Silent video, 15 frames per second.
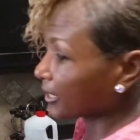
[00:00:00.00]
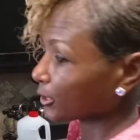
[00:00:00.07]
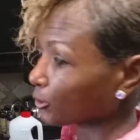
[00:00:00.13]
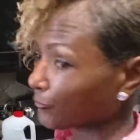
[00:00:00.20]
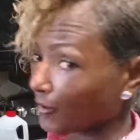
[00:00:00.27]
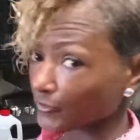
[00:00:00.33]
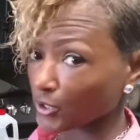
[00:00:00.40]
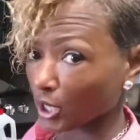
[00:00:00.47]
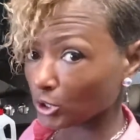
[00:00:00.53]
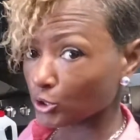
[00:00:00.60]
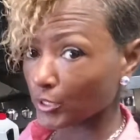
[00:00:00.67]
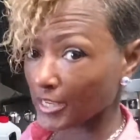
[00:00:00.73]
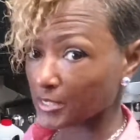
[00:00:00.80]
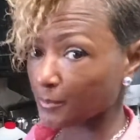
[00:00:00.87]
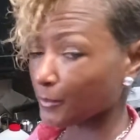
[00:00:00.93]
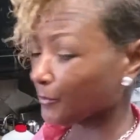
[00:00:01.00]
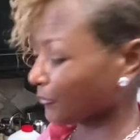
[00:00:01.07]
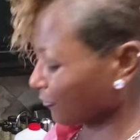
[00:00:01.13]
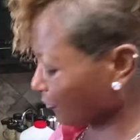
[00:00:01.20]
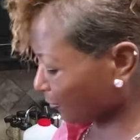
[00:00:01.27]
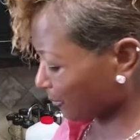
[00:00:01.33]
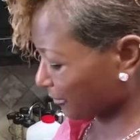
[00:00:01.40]
I don't know if I've talked to you guys
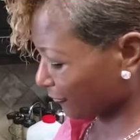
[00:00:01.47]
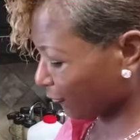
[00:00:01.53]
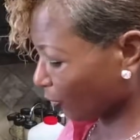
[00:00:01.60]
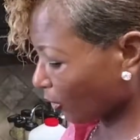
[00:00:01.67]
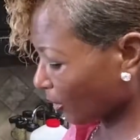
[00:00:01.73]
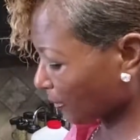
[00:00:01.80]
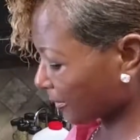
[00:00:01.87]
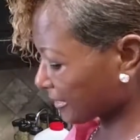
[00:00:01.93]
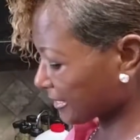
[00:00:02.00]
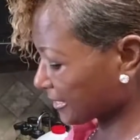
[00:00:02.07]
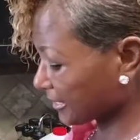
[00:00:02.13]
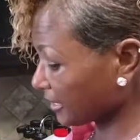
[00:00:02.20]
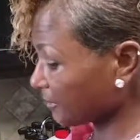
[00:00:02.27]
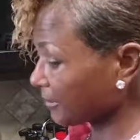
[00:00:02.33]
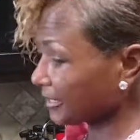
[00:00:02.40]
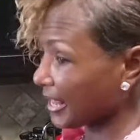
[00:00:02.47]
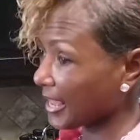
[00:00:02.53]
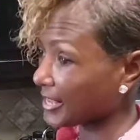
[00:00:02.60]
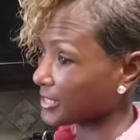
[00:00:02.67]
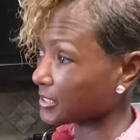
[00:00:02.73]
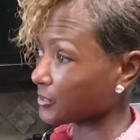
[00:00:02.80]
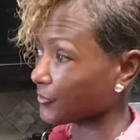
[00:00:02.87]
before, but
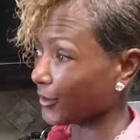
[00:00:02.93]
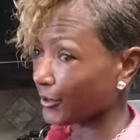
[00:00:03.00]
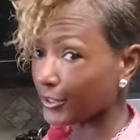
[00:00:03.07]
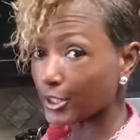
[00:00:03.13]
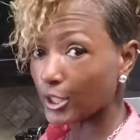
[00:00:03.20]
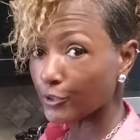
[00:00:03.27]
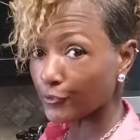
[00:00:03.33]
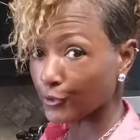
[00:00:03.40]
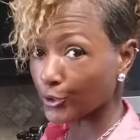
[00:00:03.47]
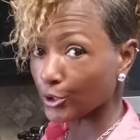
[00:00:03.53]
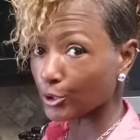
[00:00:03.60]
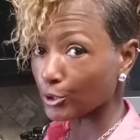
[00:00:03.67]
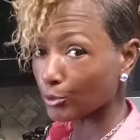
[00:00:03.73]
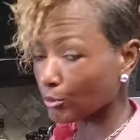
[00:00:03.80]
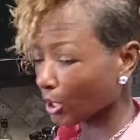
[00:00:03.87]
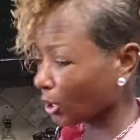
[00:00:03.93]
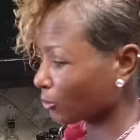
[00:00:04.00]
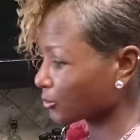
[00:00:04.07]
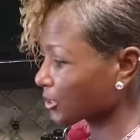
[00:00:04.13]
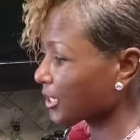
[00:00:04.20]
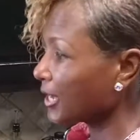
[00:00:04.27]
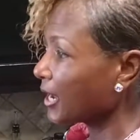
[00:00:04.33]
cinnamon is very good for your
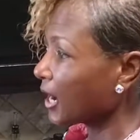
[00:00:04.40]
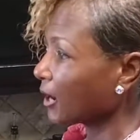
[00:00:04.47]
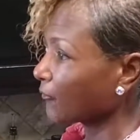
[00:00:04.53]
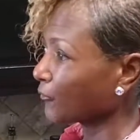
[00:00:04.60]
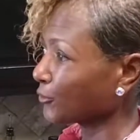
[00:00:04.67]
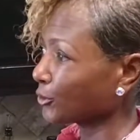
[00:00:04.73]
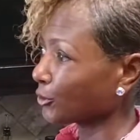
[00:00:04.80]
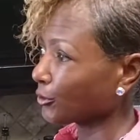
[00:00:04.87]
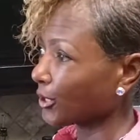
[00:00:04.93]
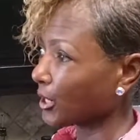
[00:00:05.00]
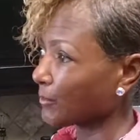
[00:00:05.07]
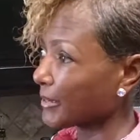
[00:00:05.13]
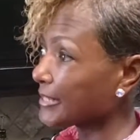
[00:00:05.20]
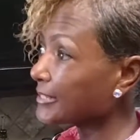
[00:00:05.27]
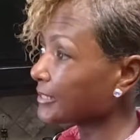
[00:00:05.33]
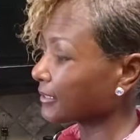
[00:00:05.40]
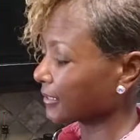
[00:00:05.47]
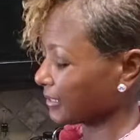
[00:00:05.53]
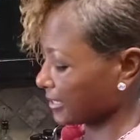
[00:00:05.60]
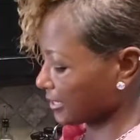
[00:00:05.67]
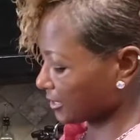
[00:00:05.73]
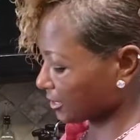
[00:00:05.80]
glucose, for your
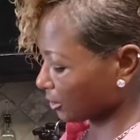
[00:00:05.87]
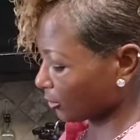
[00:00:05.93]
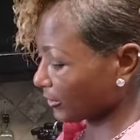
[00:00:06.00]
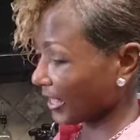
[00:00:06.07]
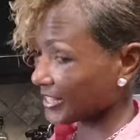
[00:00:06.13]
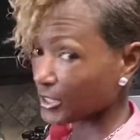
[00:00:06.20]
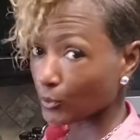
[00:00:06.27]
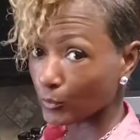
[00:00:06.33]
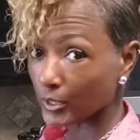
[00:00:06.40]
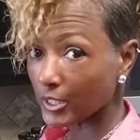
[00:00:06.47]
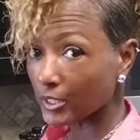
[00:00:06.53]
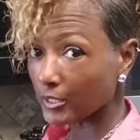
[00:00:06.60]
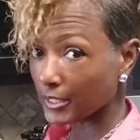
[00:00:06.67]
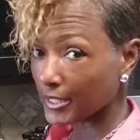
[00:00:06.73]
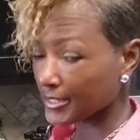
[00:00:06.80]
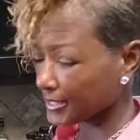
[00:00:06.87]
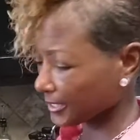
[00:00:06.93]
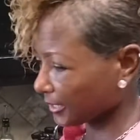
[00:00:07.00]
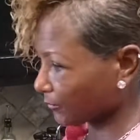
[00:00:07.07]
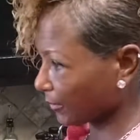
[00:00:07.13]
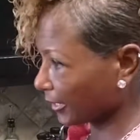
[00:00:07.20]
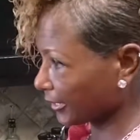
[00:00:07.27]
insulin, and so that's a really good
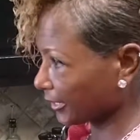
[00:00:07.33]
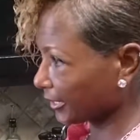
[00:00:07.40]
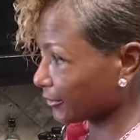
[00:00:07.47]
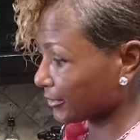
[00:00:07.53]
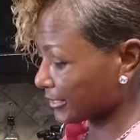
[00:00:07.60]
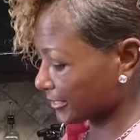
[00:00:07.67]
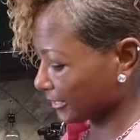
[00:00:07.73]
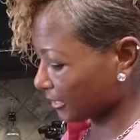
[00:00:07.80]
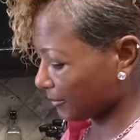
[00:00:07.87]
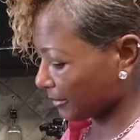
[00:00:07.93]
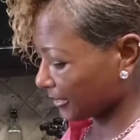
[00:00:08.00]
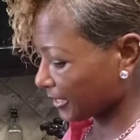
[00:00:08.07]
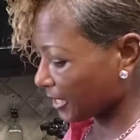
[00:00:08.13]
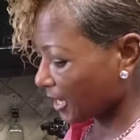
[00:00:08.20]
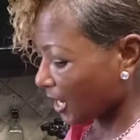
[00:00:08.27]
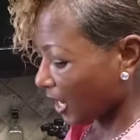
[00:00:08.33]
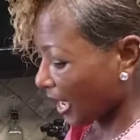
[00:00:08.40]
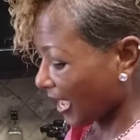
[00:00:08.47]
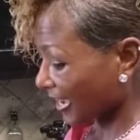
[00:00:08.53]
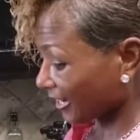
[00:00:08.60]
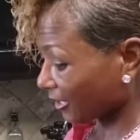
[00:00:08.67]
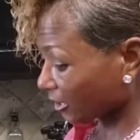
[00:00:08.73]
insulin regulator is cinnamon.
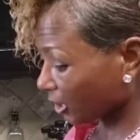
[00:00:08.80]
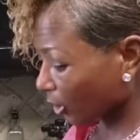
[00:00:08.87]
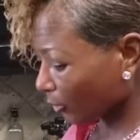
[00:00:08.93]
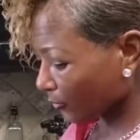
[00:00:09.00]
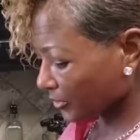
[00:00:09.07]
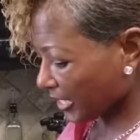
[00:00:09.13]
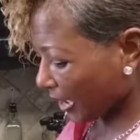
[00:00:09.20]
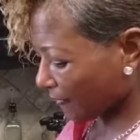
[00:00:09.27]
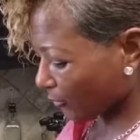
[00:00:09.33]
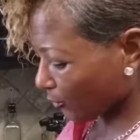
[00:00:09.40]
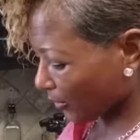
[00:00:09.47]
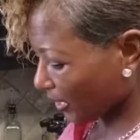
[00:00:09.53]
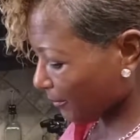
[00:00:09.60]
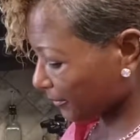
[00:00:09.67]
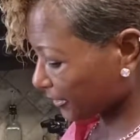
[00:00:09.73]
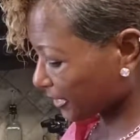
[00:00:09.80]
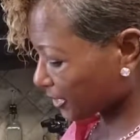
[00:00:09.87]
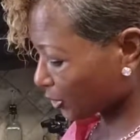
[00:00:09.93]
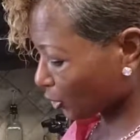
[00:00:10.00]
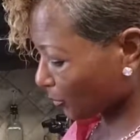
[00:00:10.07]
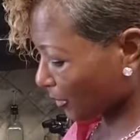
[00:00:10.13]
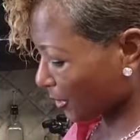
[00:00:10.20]
And cloves have great
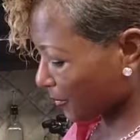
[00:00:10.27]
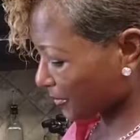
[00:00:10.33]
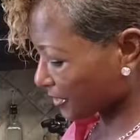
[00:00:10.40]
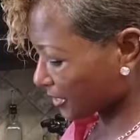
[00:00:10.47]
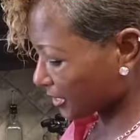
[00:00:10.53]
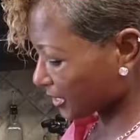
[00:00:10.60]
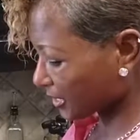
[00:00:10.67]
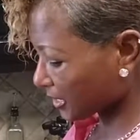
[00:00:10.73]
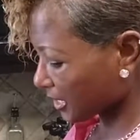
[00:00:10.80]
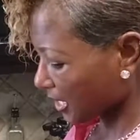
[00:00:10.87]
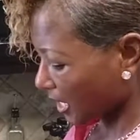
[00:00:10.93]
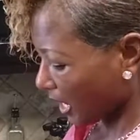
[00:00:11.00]
medicinal purposes.